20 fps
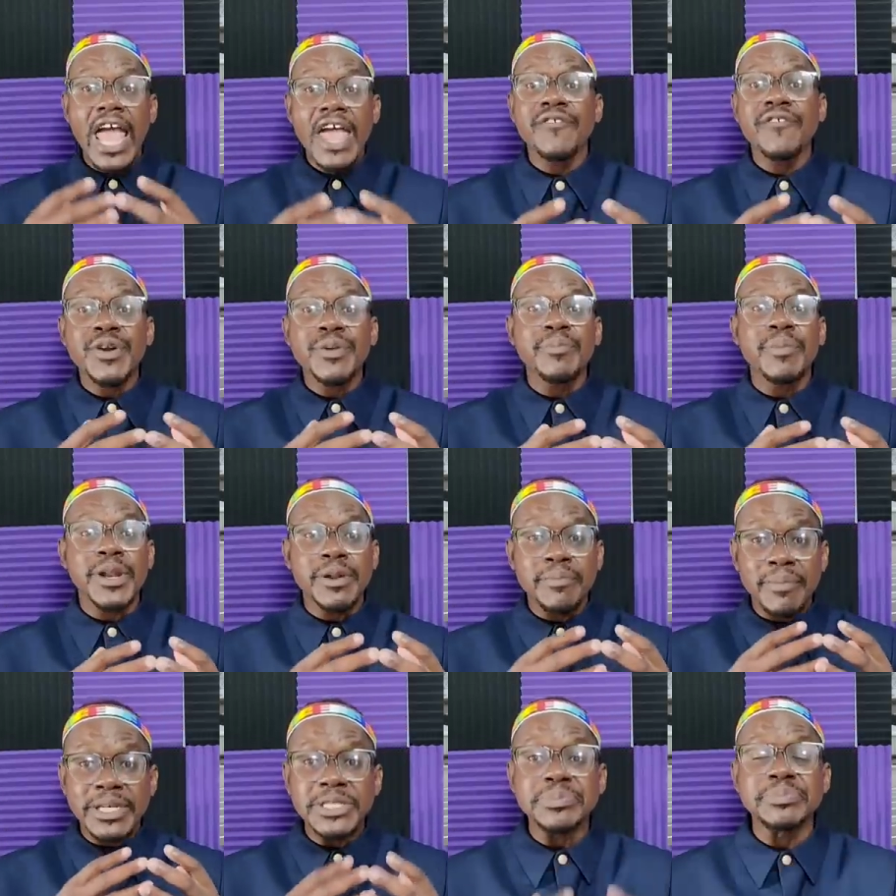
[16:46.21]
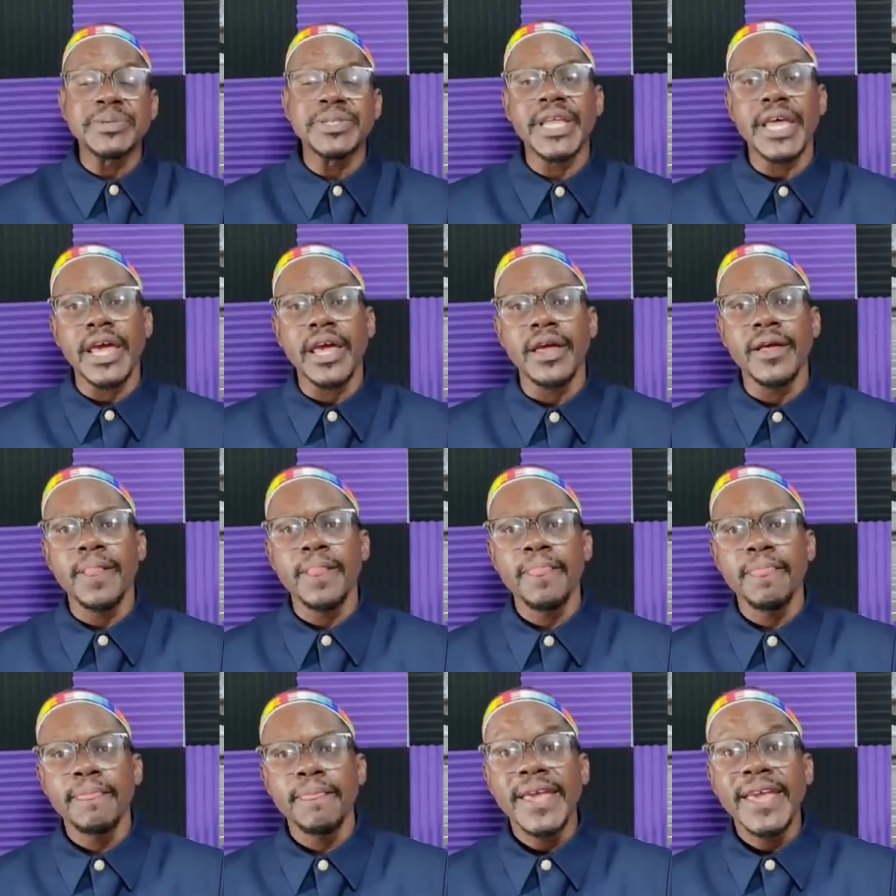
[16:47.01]
Everybody must be there
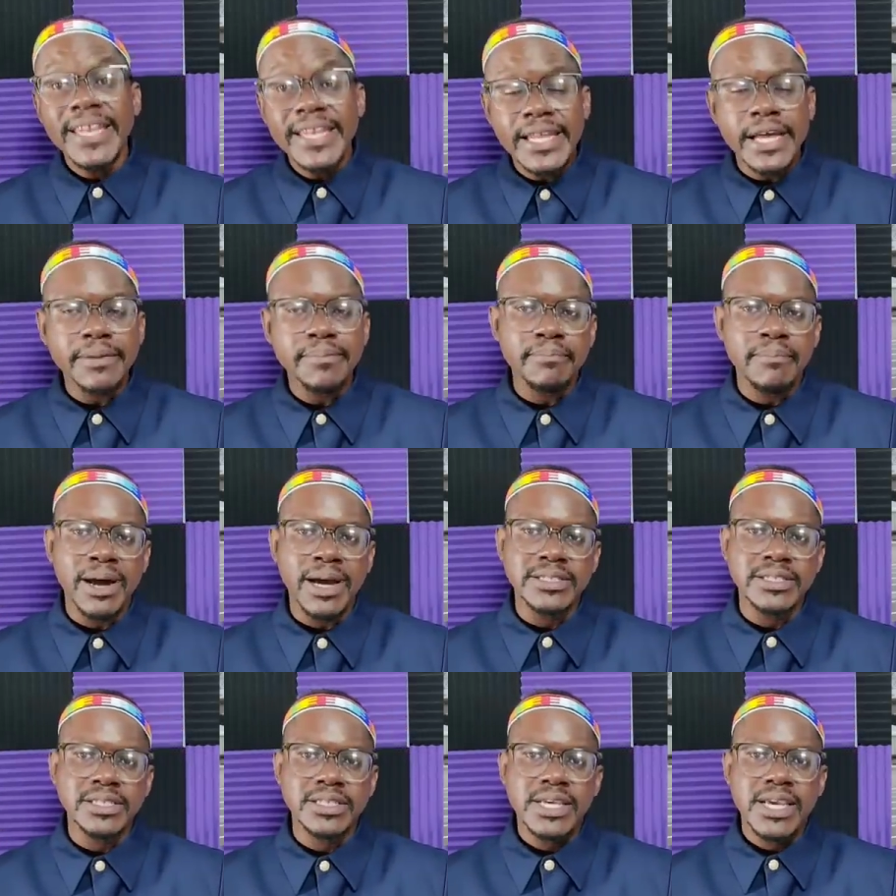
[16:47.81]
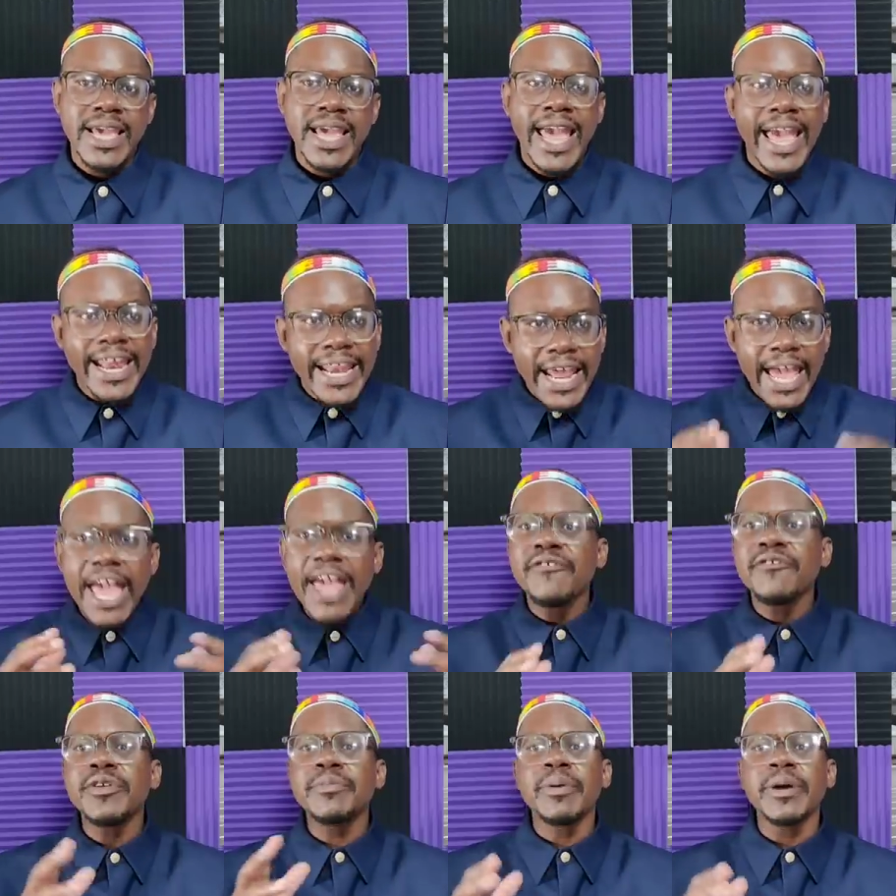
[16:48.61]
in that march. And
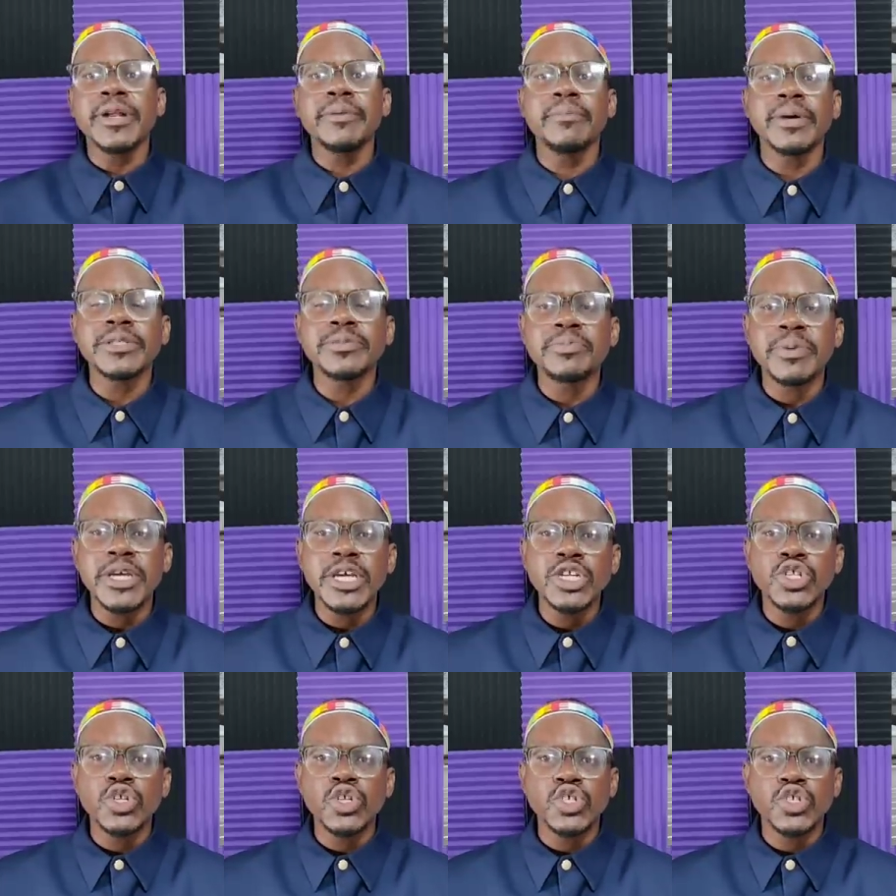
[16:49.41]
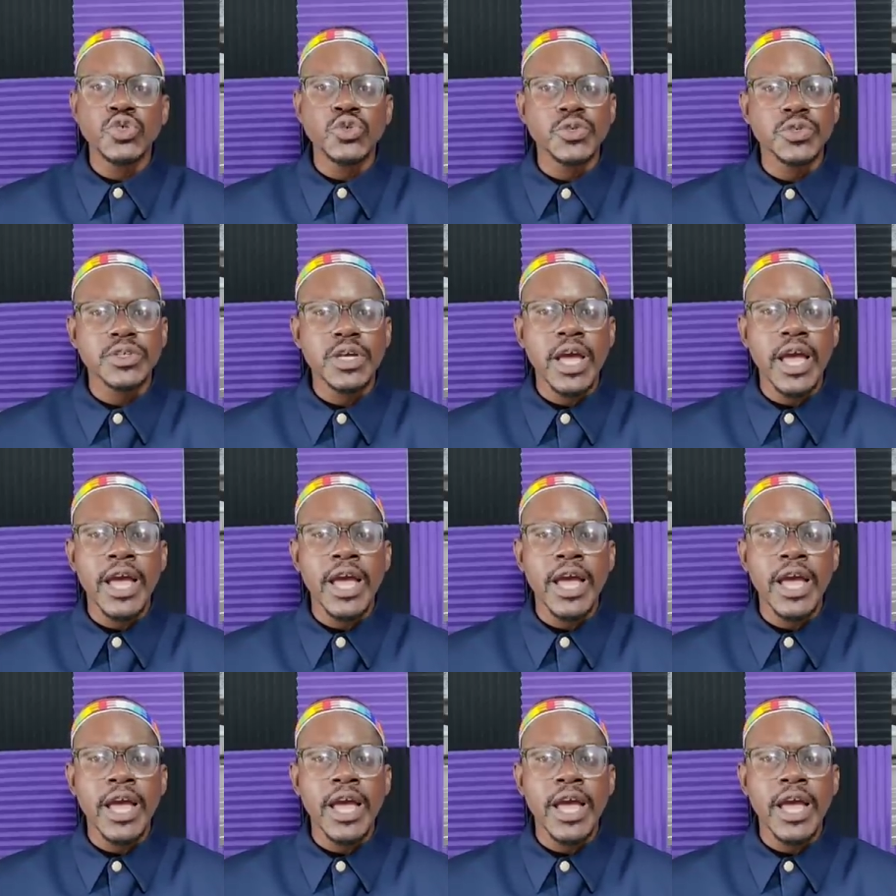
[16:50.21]
everybody must be interviewed.